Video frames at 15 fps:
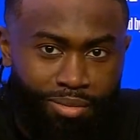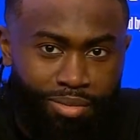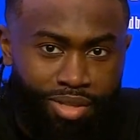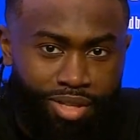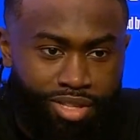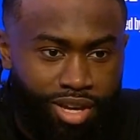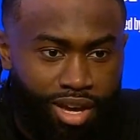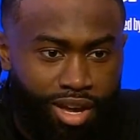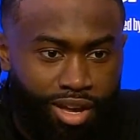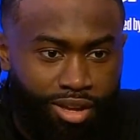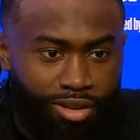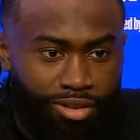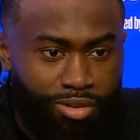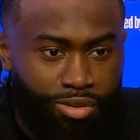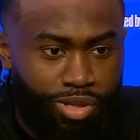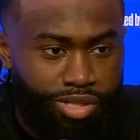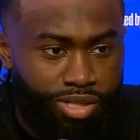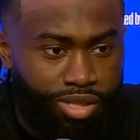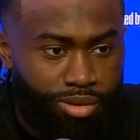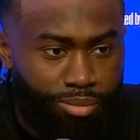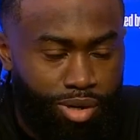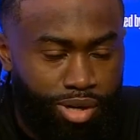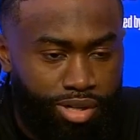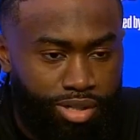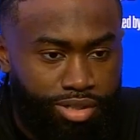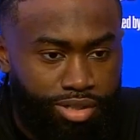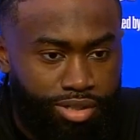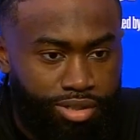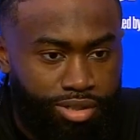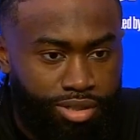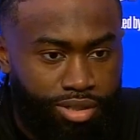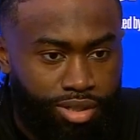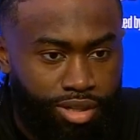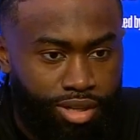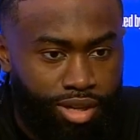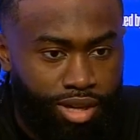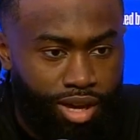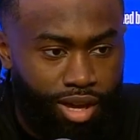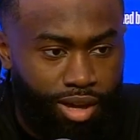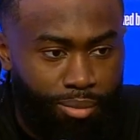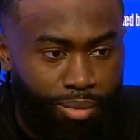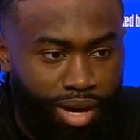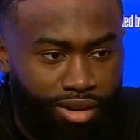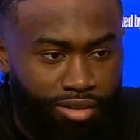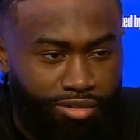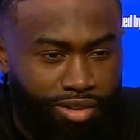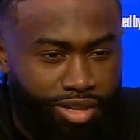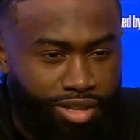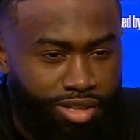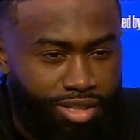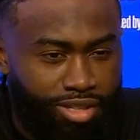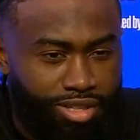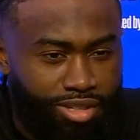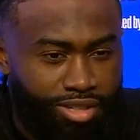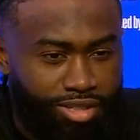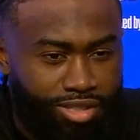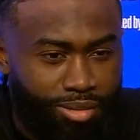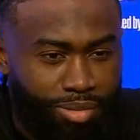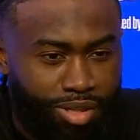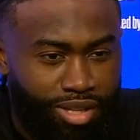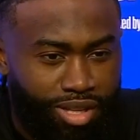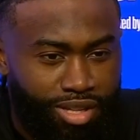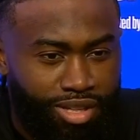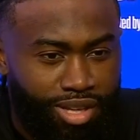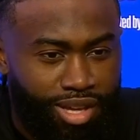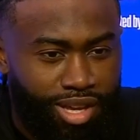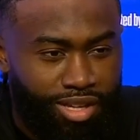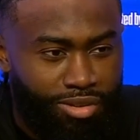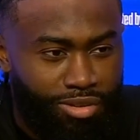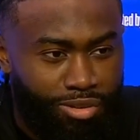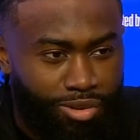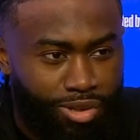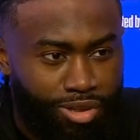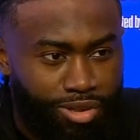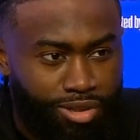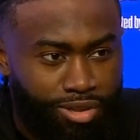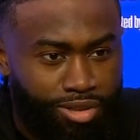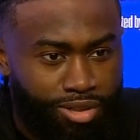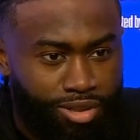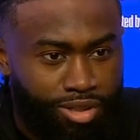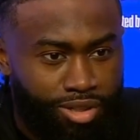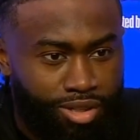the child who isn't embraced by the village or something like that, you will,